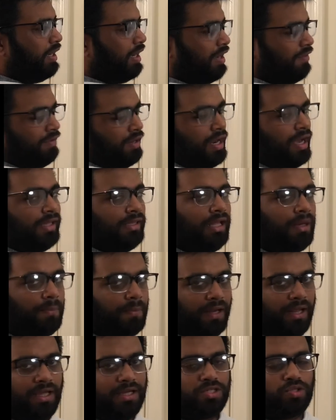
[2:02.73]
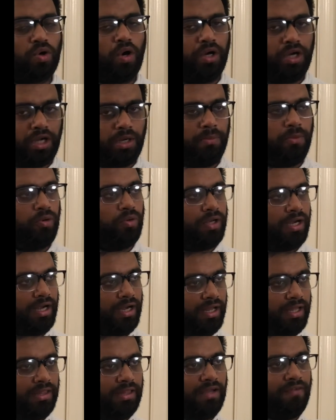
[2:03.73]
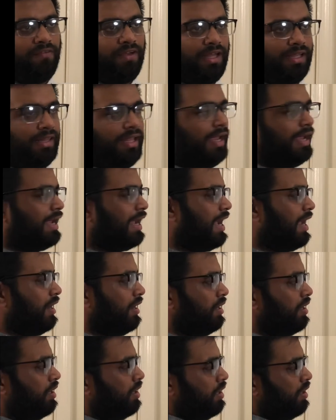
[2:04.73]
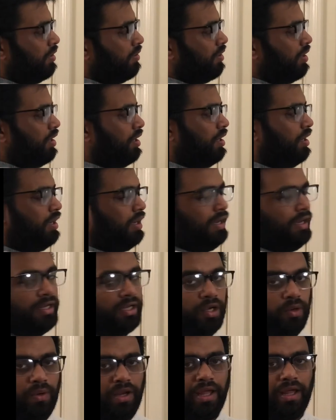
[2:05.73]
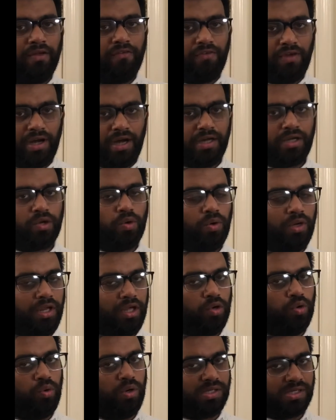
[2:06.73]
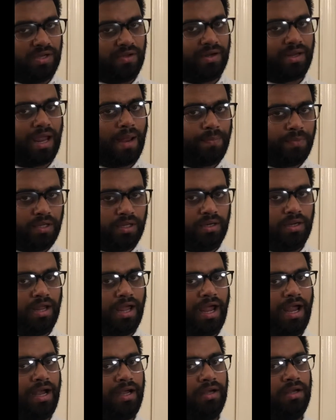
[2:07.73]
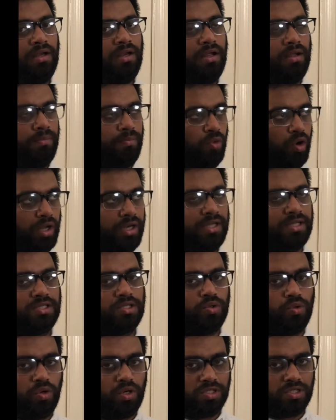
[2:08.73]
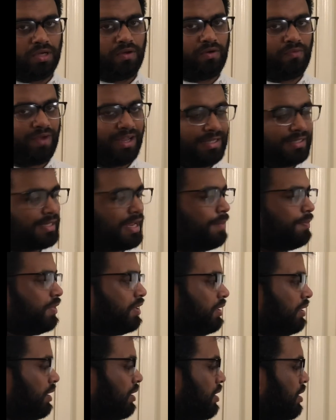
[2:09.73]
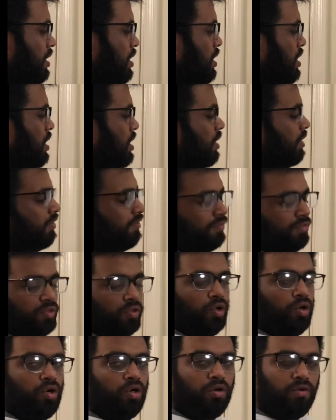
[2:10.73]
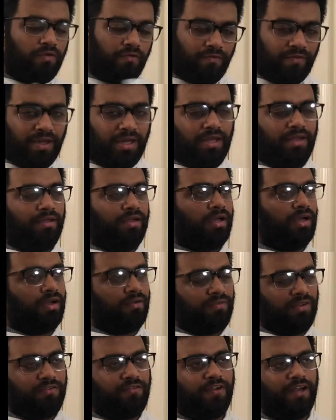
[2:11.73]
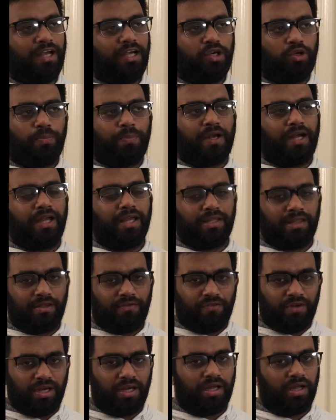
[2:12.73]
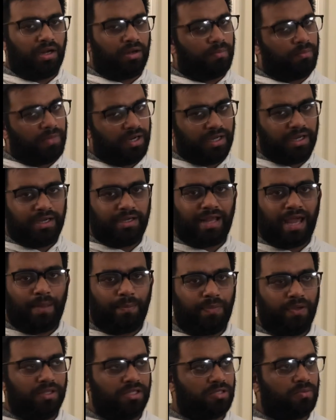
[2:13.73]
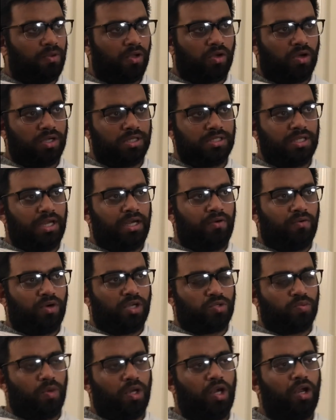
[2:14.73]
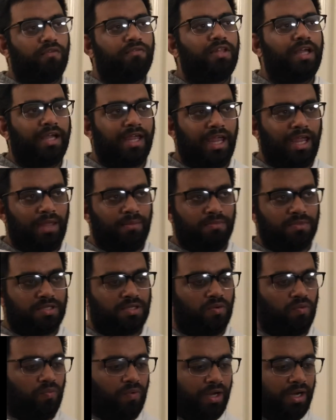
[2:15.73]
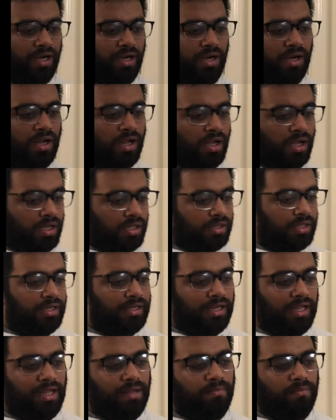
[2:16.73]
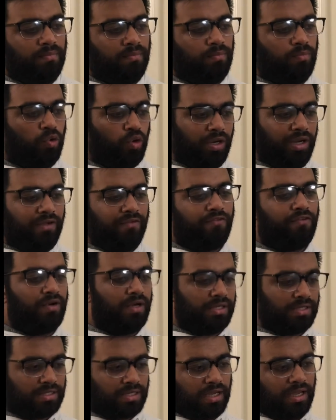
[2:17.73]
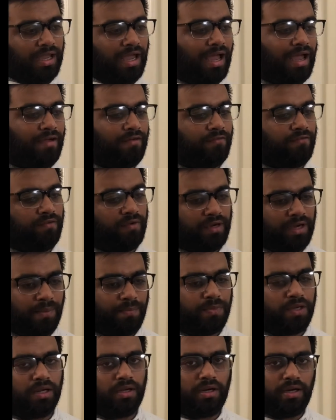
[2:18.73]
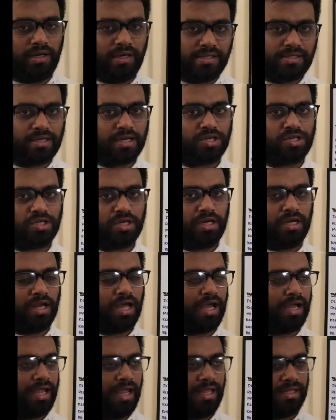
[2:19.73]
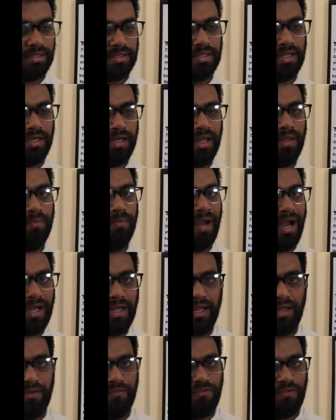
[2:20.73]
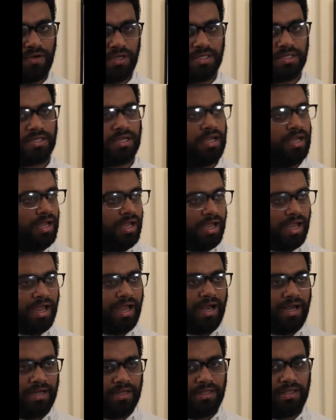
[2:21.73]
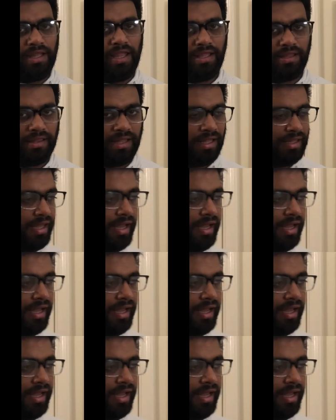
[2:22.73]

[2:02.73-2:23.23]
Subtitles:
our other players contributed in the way they can, including Virat Kohli, who was our captain, and Morris, who was our vice captain. Though we failed to predict the winner, but it happens because it was one of the games where the team bowling first have ripped destruction against the team batting first, and they